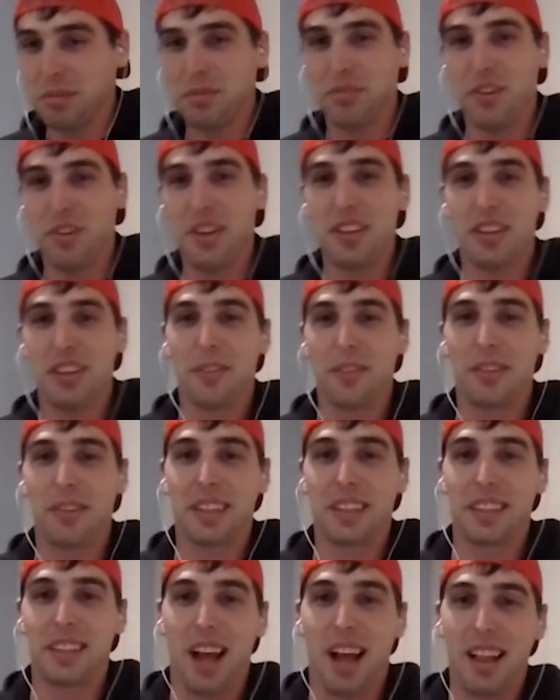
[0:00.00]
fun though,
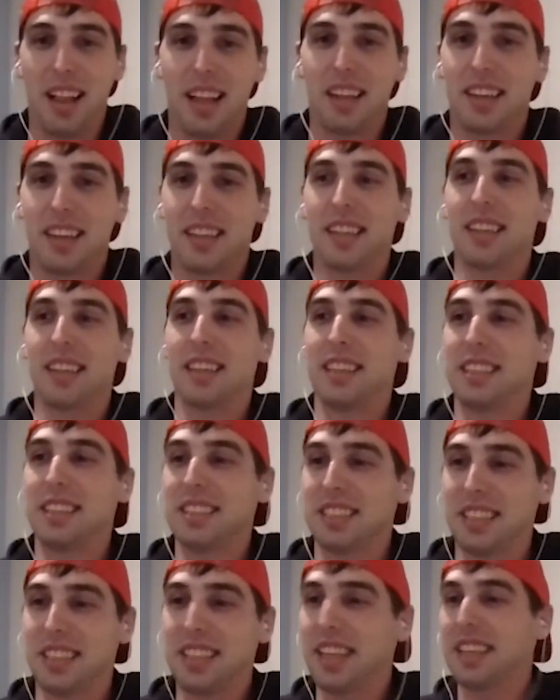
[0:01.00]
because I like to get hit,
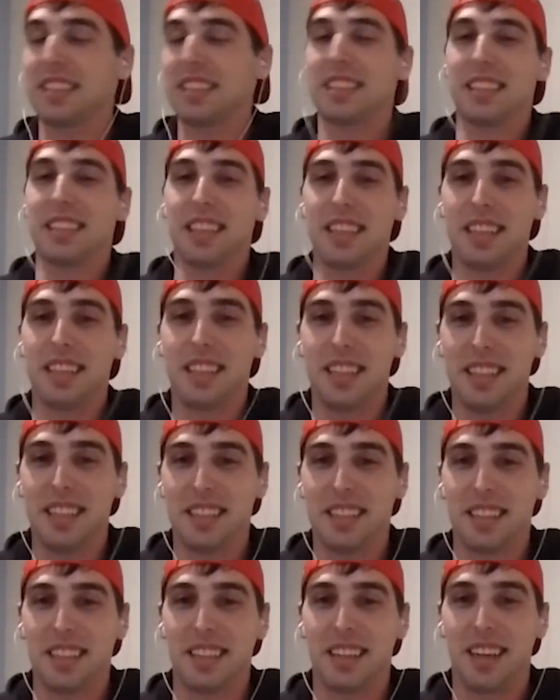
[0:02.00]
she likes to get hit,
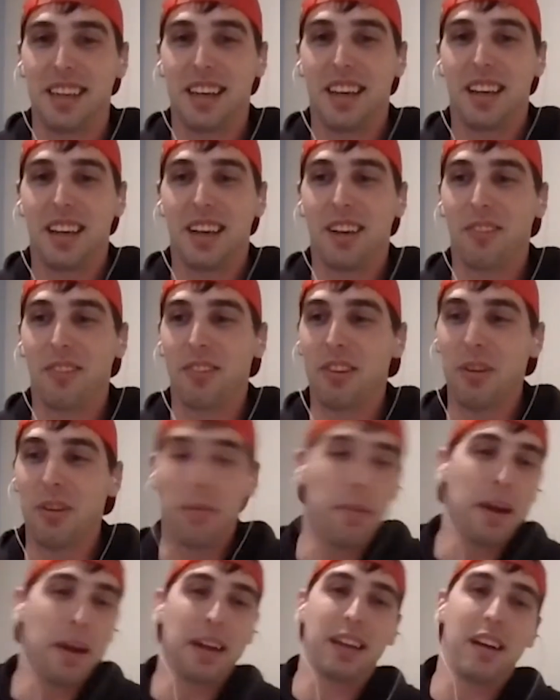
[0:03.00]
and we don't
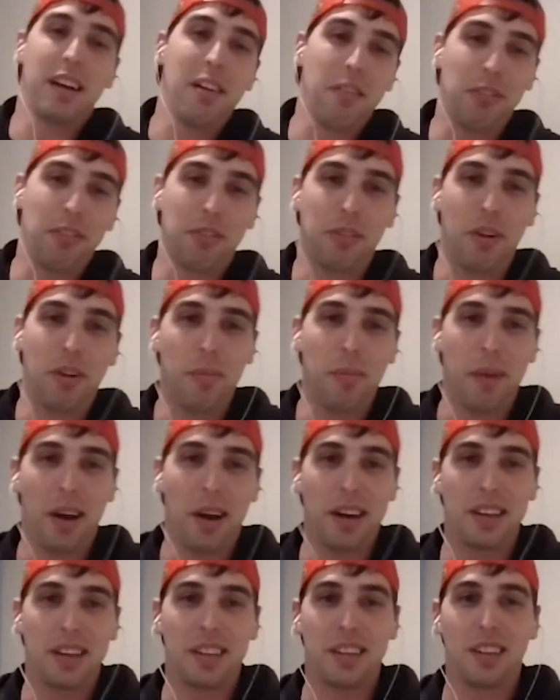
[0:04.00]
back down for
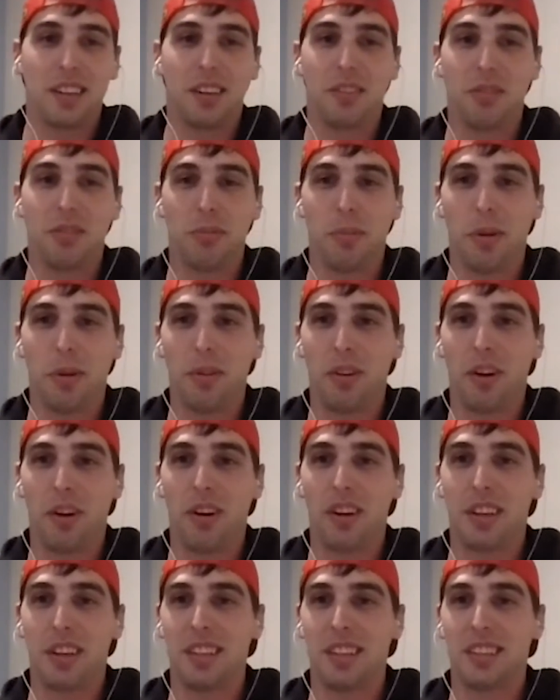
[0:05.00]
nobody. We're both
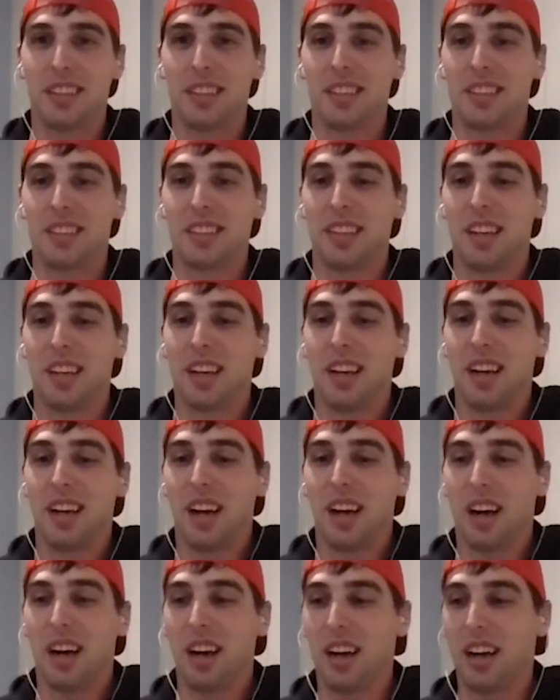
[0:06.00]
hard hitting, and
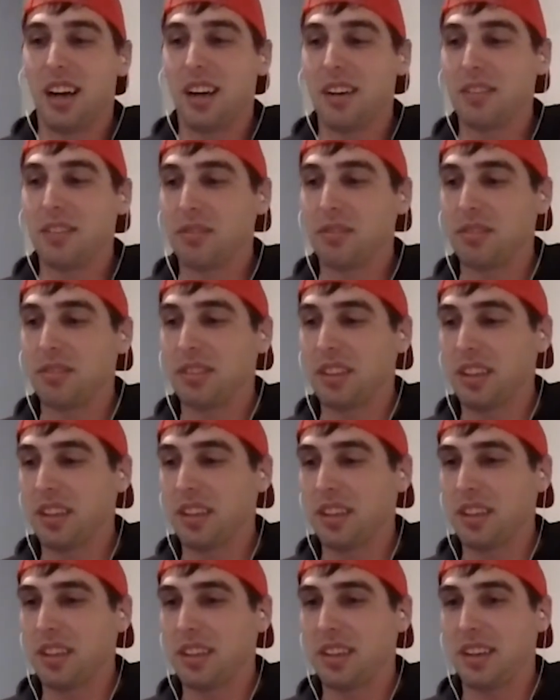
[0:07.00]

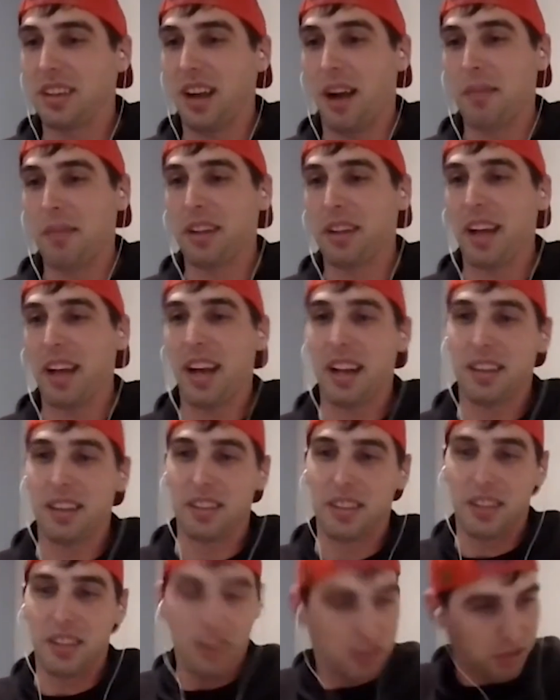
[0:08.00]
I'm glad
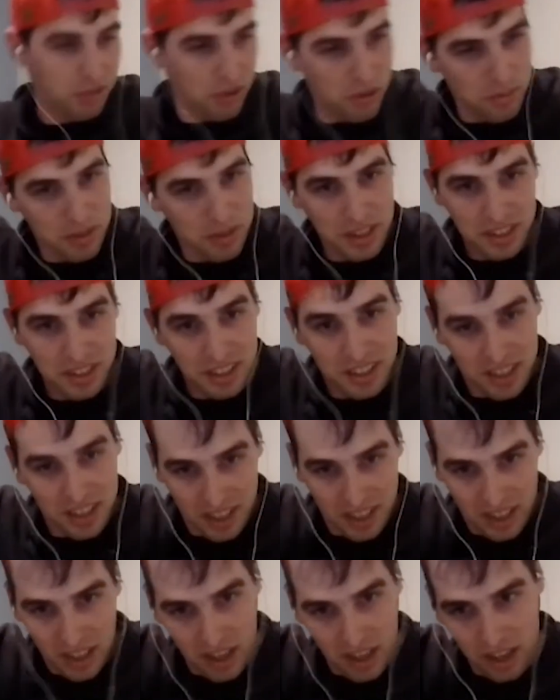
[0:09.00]
Yuma
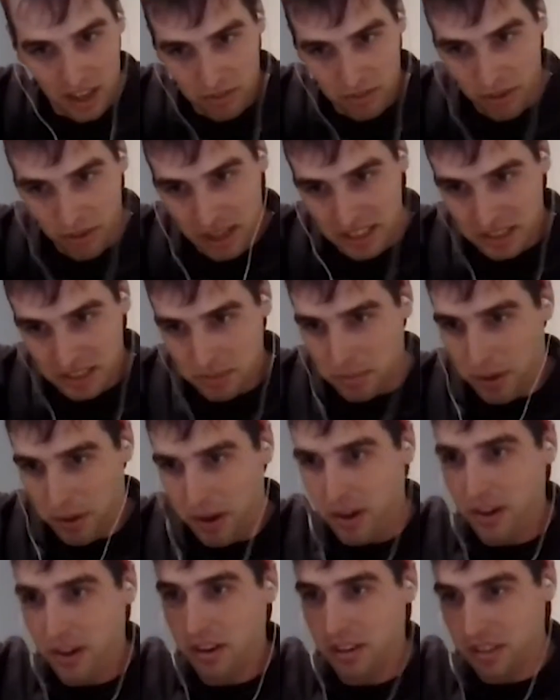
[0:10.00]
and Raise the
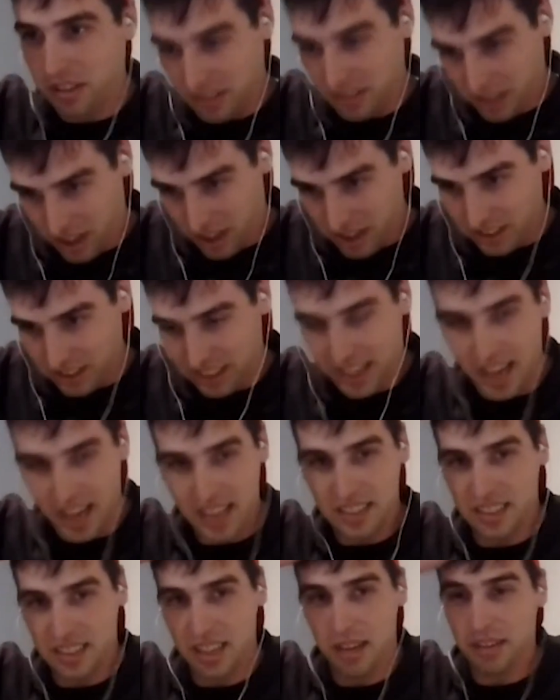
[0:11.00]
Bar, all the
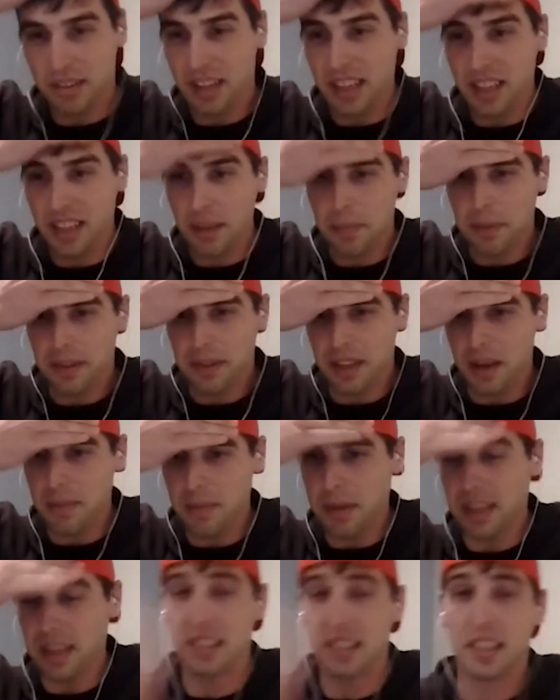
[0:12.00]
cats there, I'm glad they put that
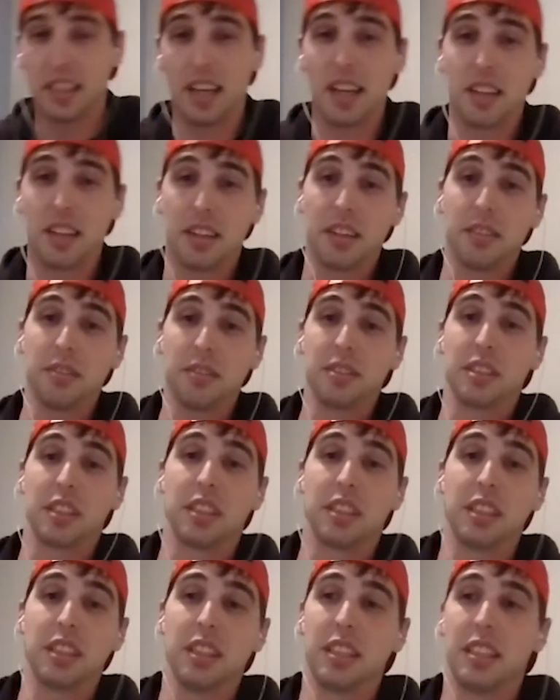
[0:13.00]
match together, and it was a
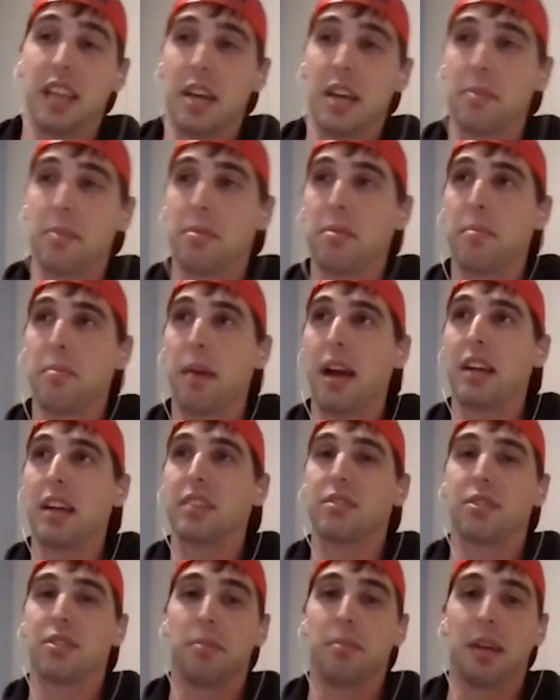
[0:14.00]
good debut match
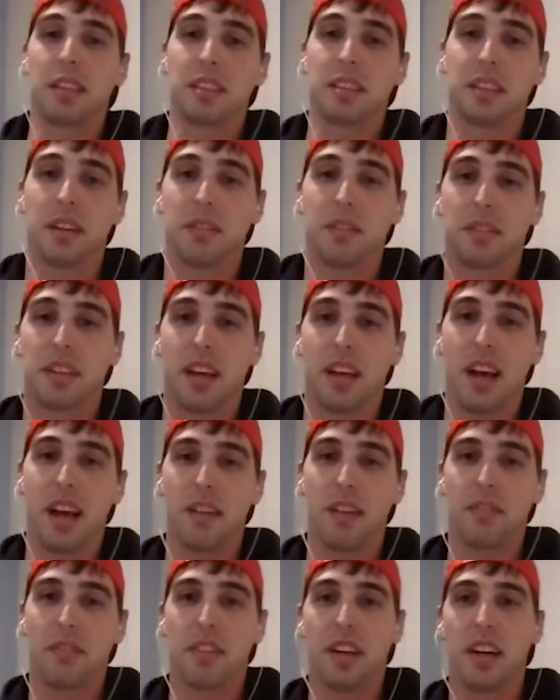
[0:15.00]
for myself to
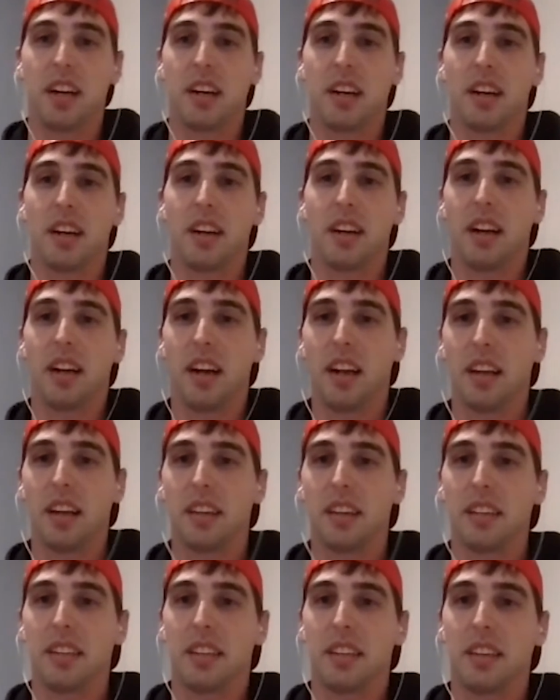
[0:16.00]
have there,
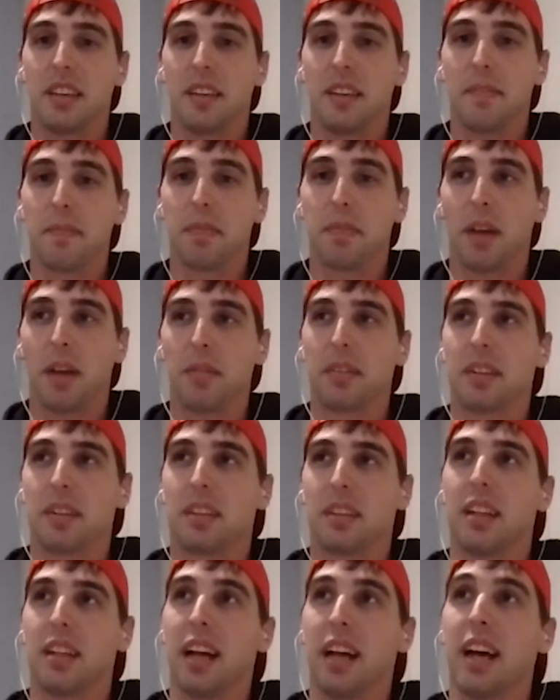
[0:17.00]
and I'm
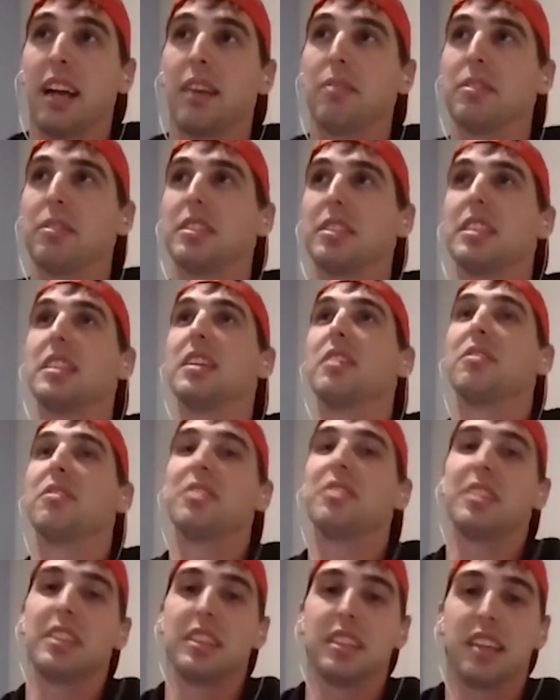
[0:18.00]
glad I was in there with
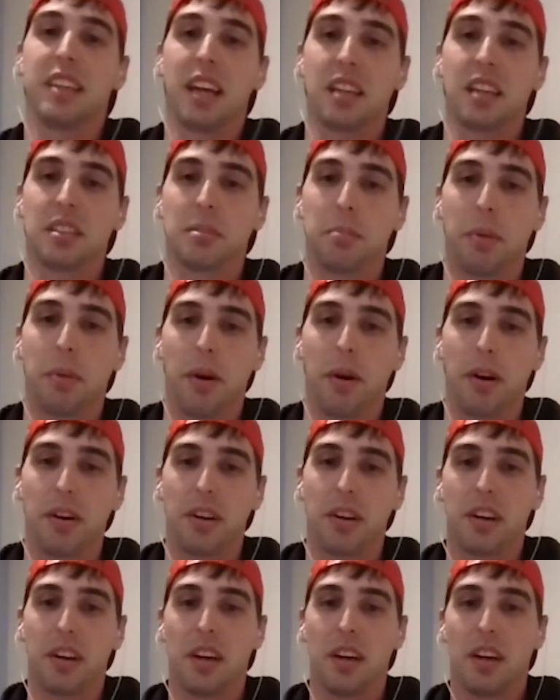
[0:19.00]
a good dancing
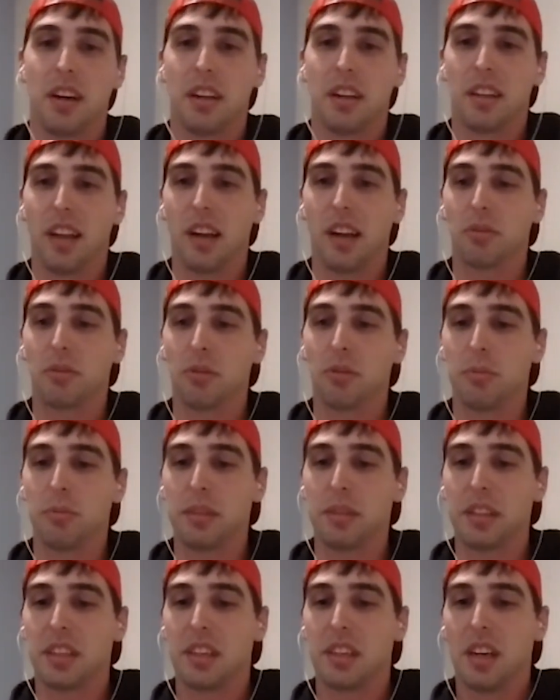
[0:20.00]
partner like
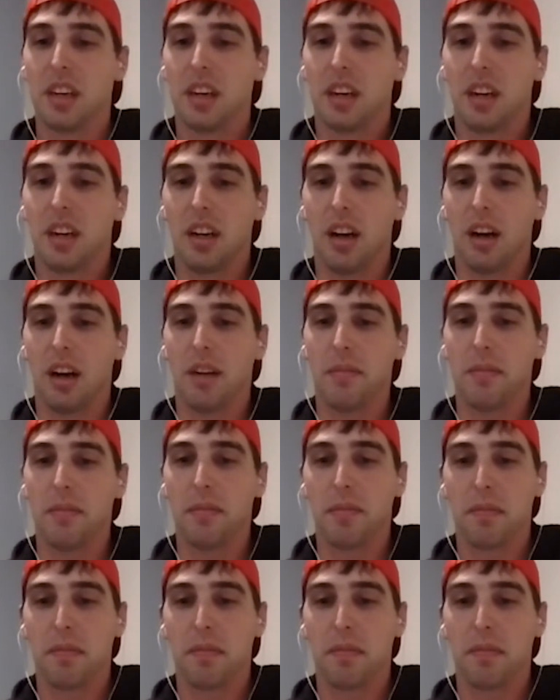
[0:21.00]
Ruby. And